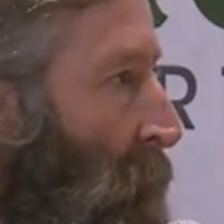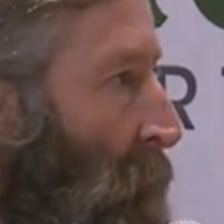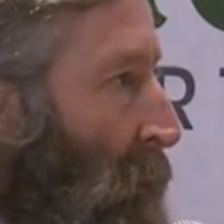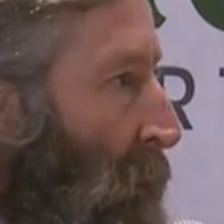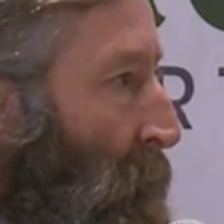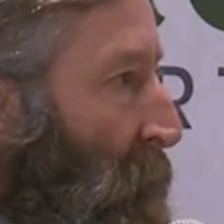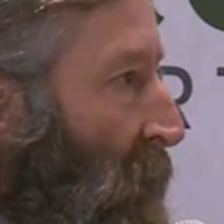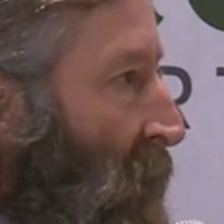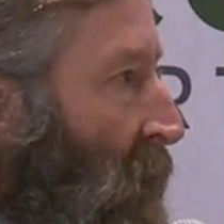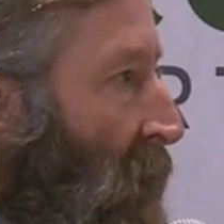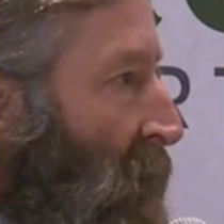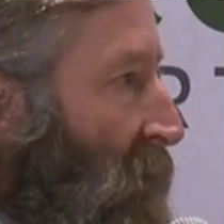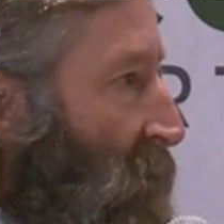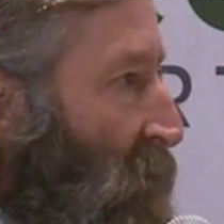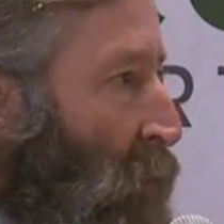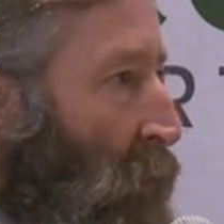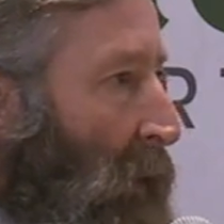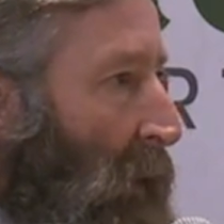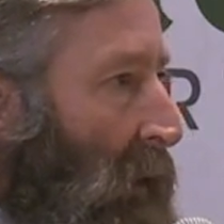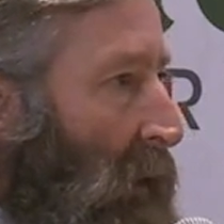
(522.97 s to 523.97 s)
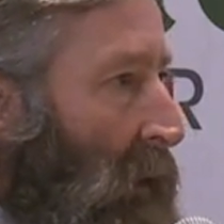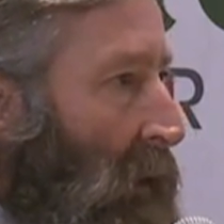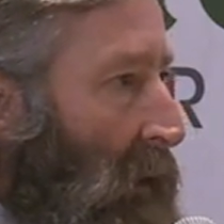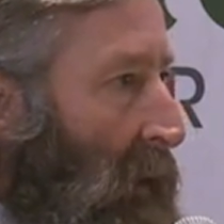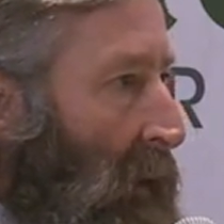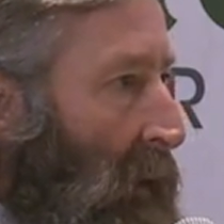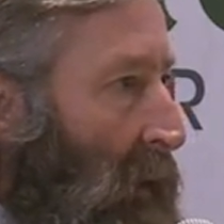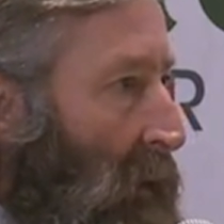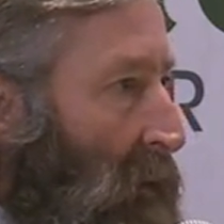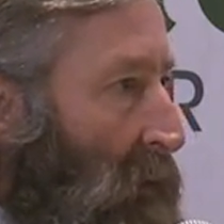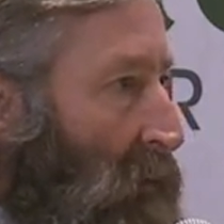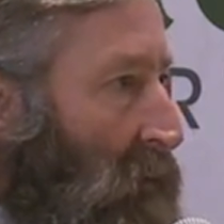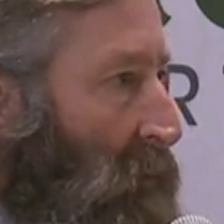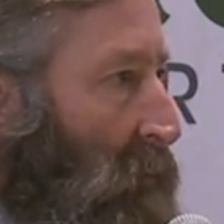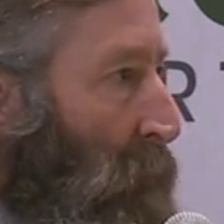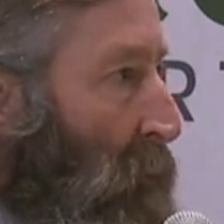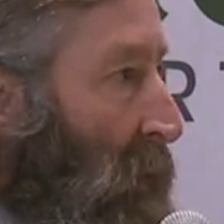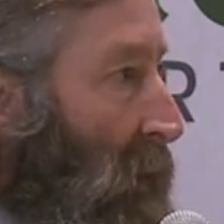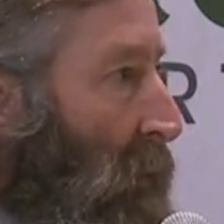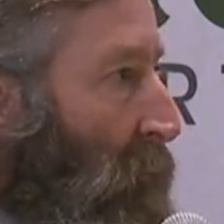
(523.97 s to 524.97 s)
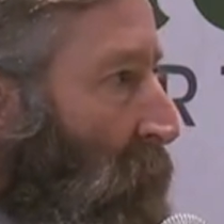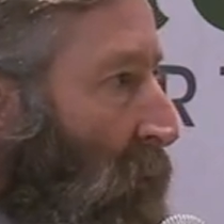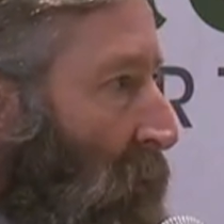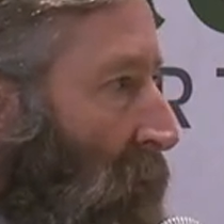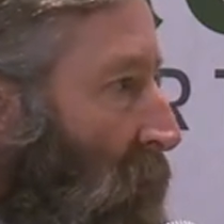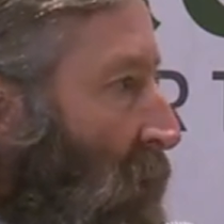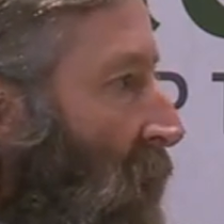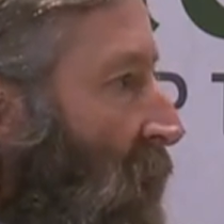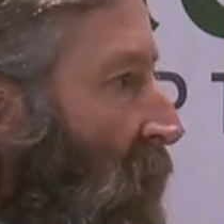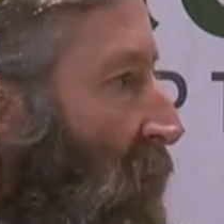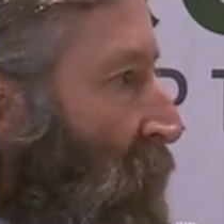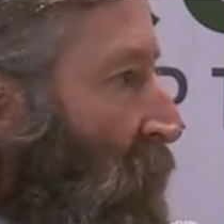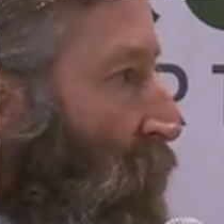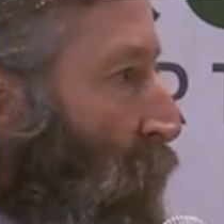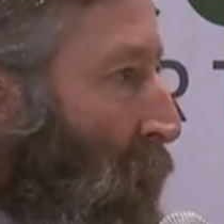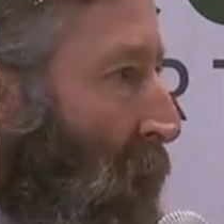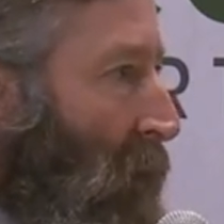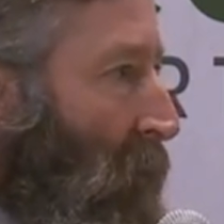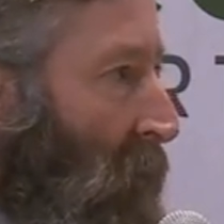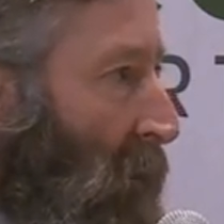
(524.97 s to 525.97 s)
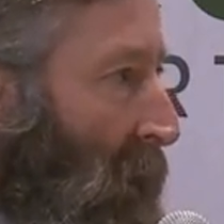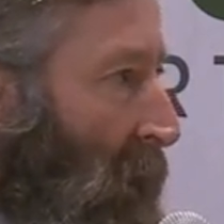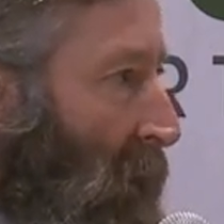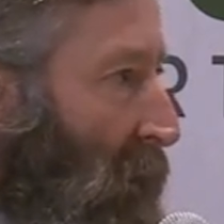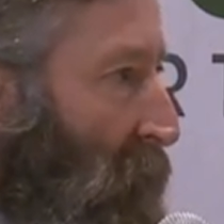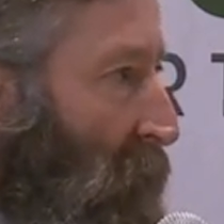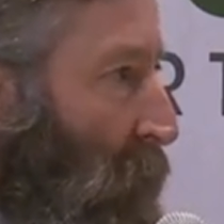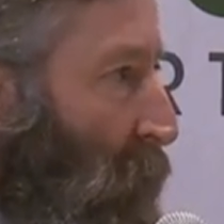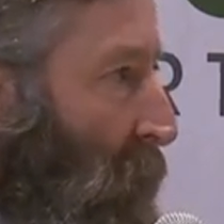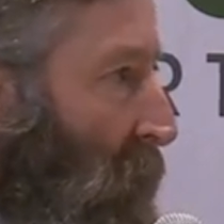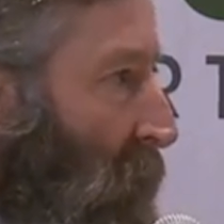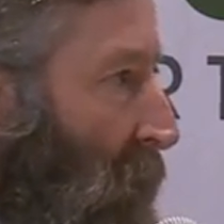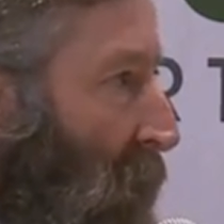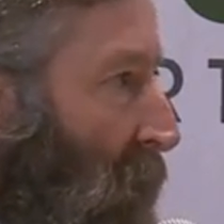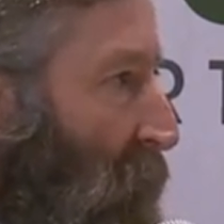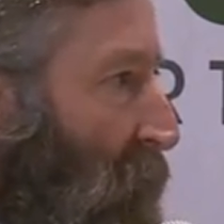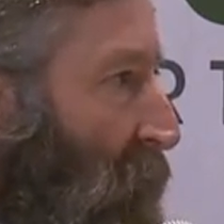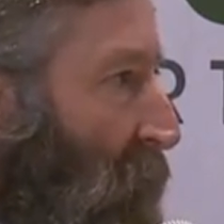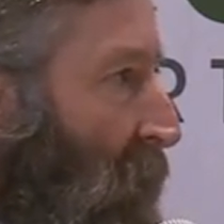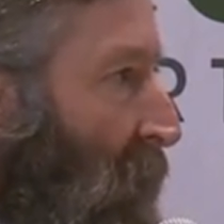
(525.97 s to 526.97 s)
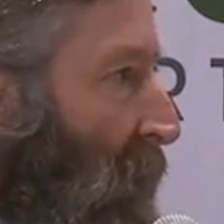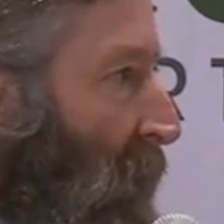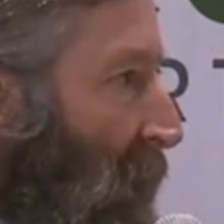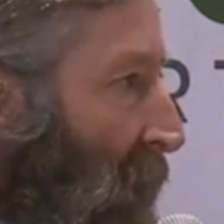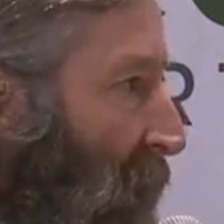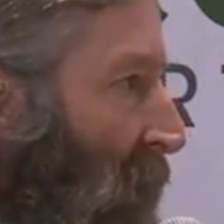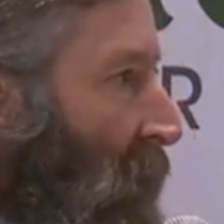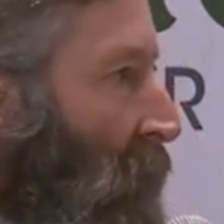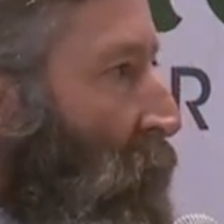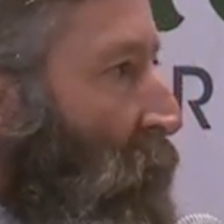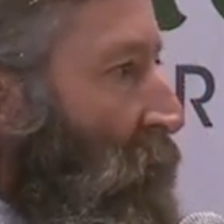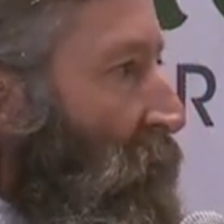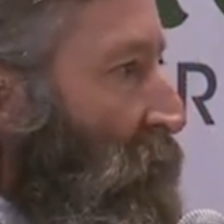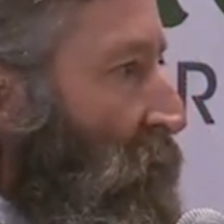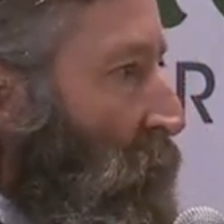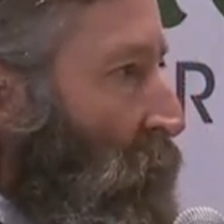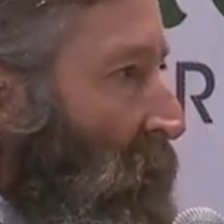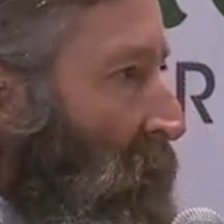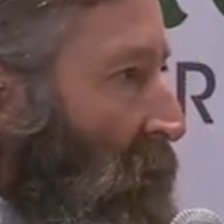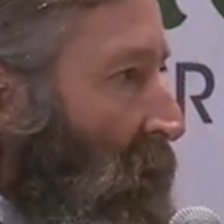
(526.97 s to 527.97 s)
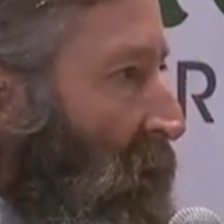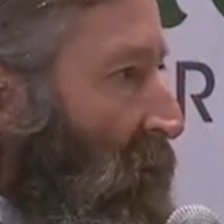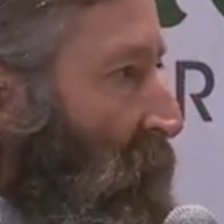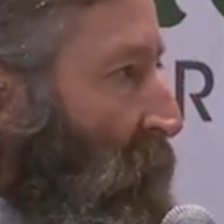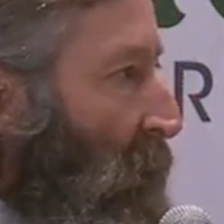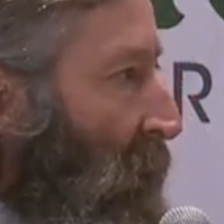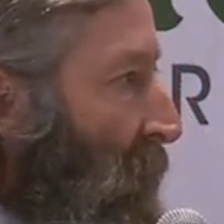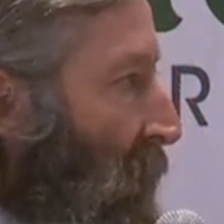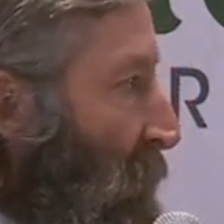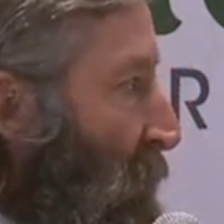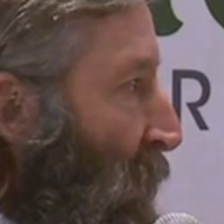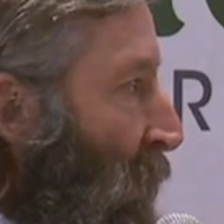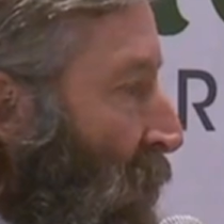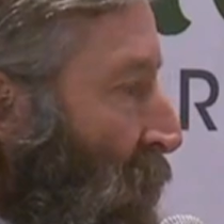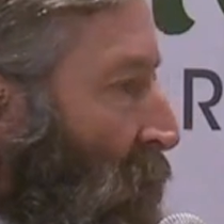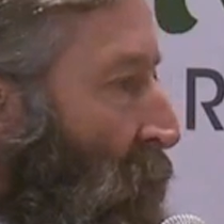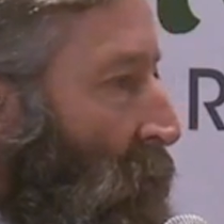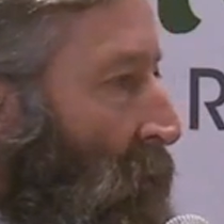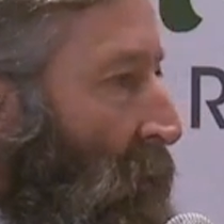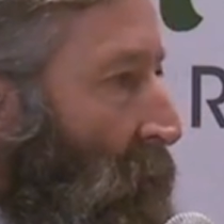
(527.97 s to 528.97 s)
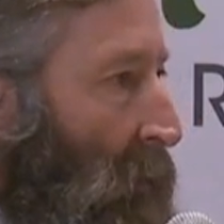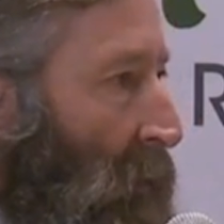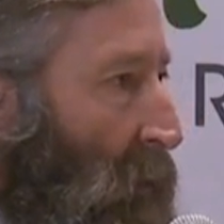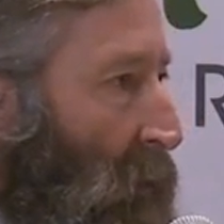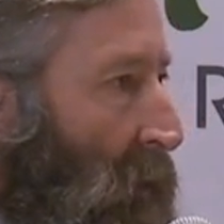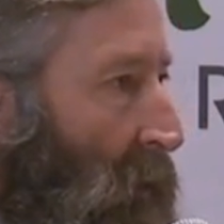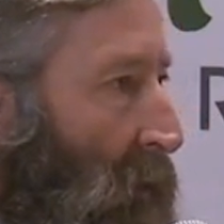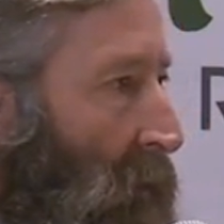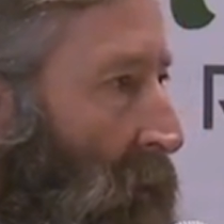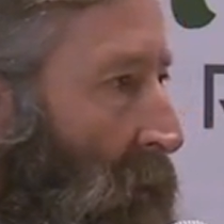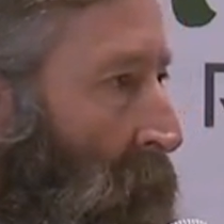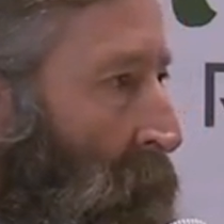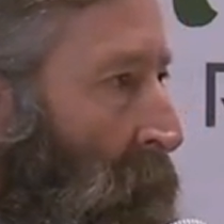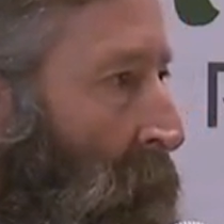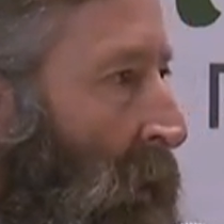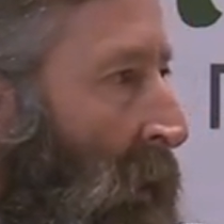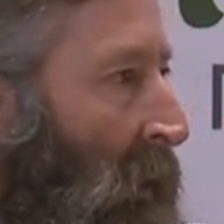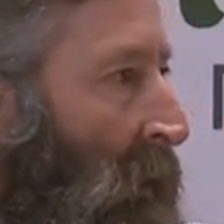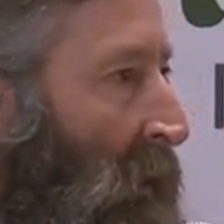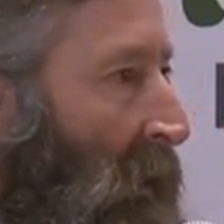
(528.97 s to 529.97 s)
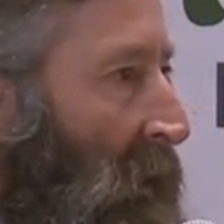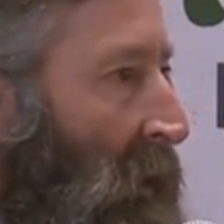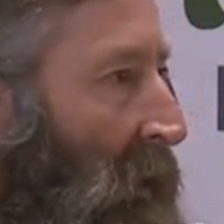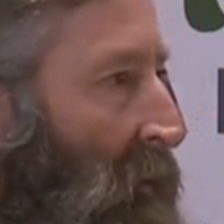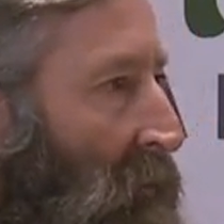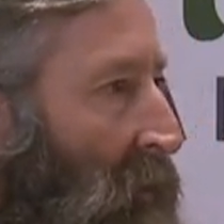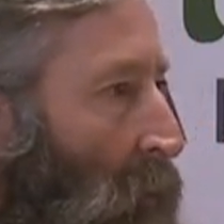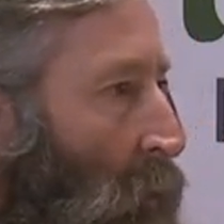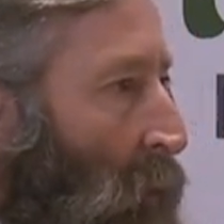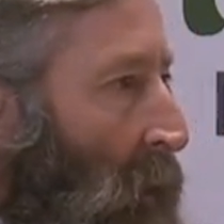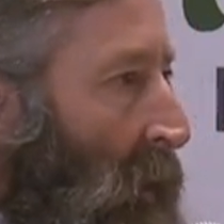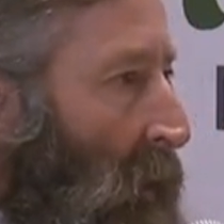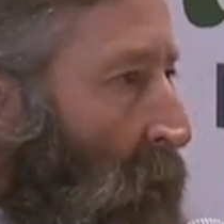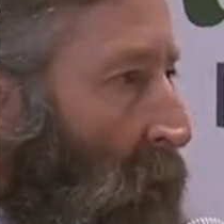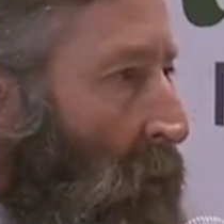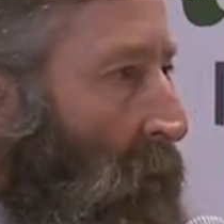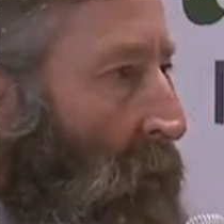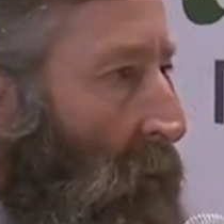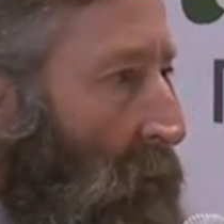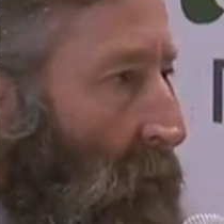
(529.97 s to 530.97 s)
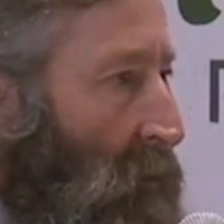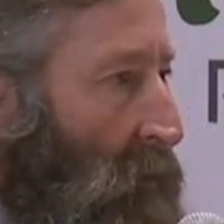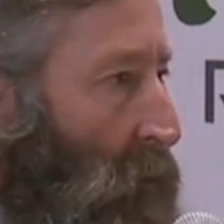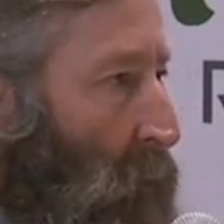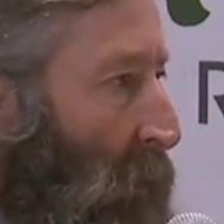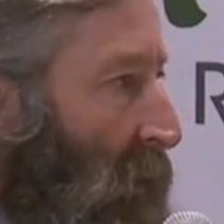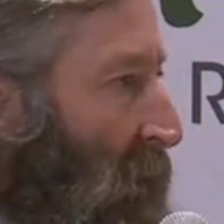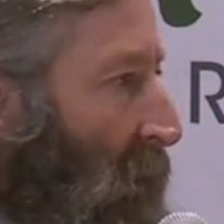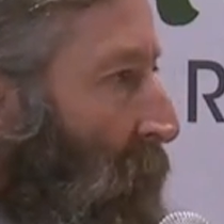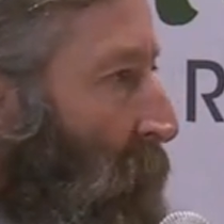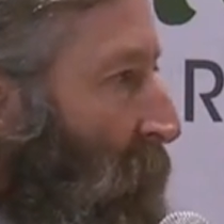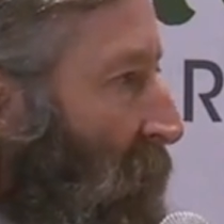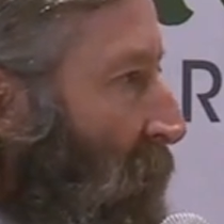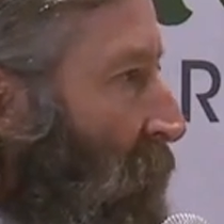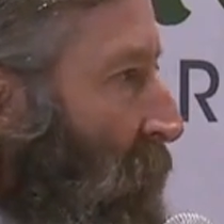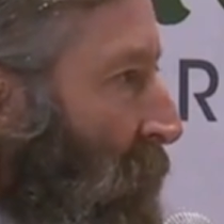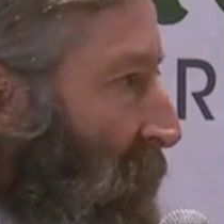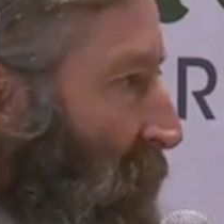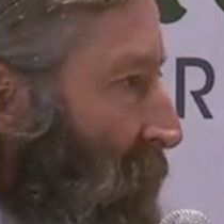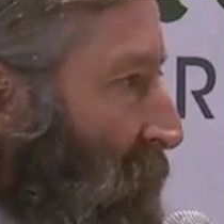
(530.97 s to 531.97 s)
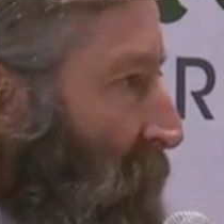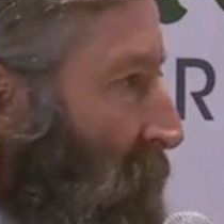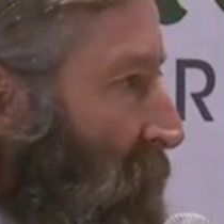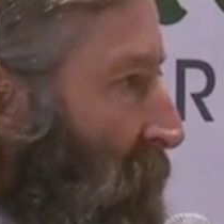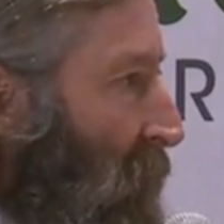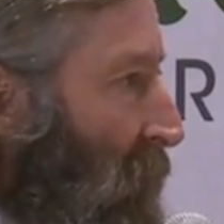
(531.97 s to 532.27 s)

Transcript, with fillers: But because we as people love wildlife and we love animals and we love being able to own them and look at them, even when it hurts, we keep doing it.